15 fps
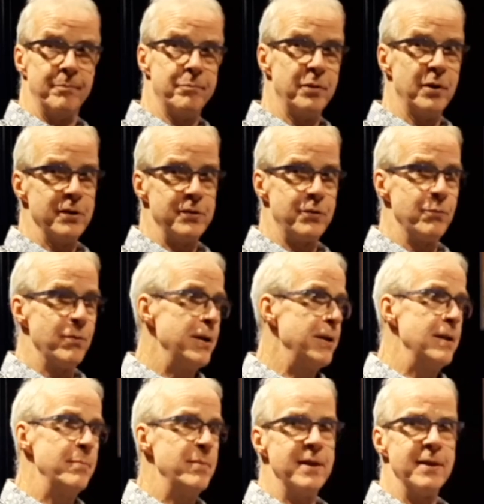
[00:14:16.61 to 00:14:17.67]
plus 3
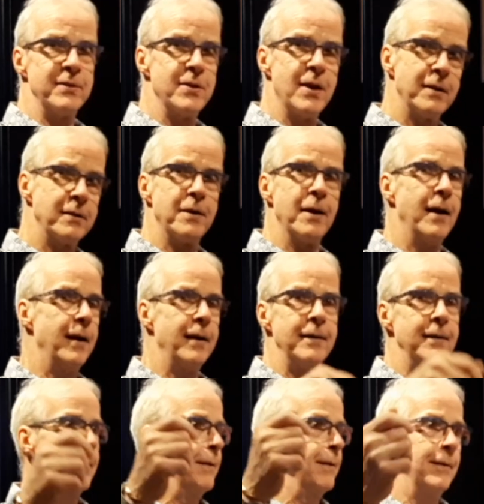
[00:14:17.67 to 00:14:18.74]
dB at
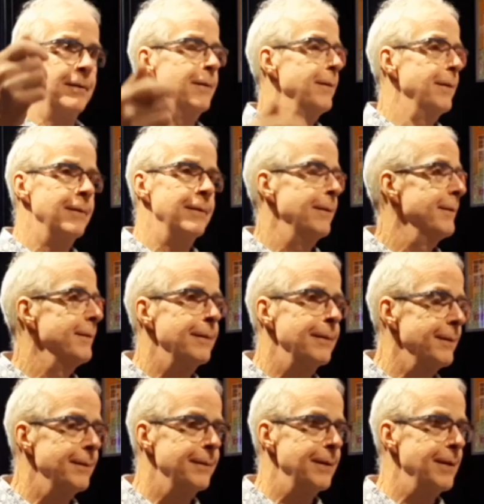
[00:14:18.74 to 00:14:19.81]

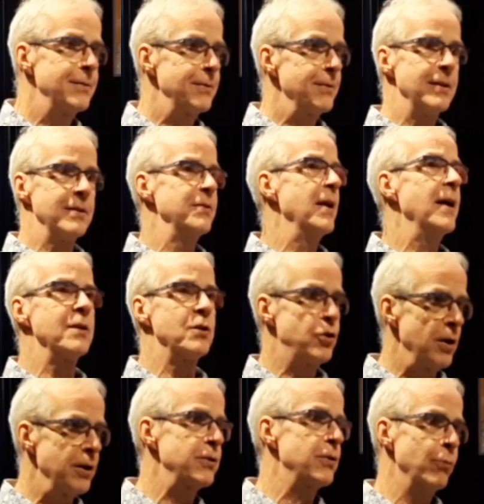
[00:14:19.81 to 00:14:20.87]
10K. It's not
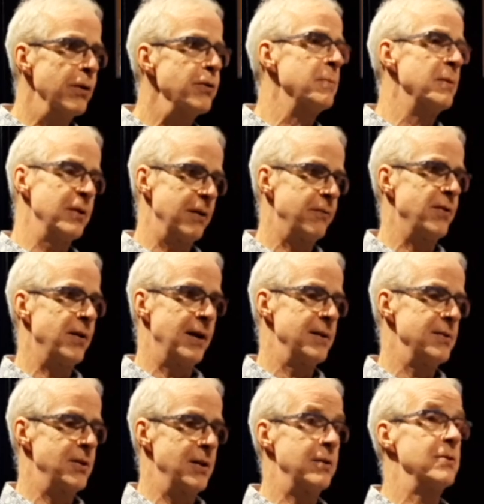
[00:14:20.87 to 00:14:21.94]
just arithmetic, for
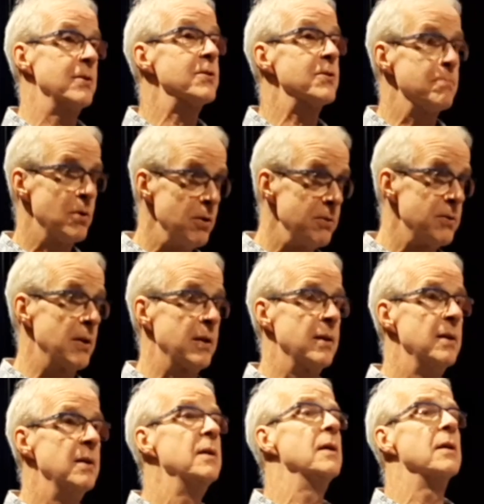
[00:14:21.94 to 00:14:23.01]
God's sakes. It's music.
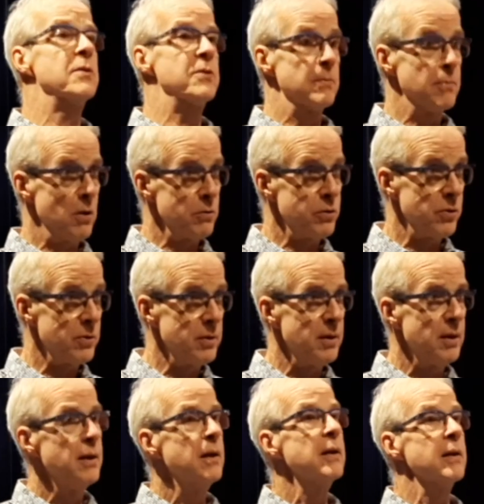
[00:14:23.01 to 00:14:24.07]
It's emotion.
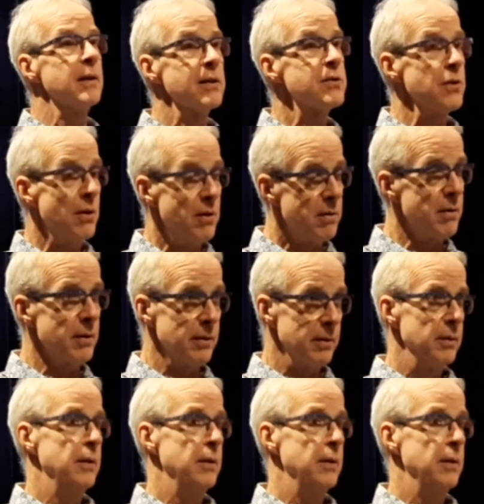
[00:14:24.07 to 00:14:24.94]
It's art.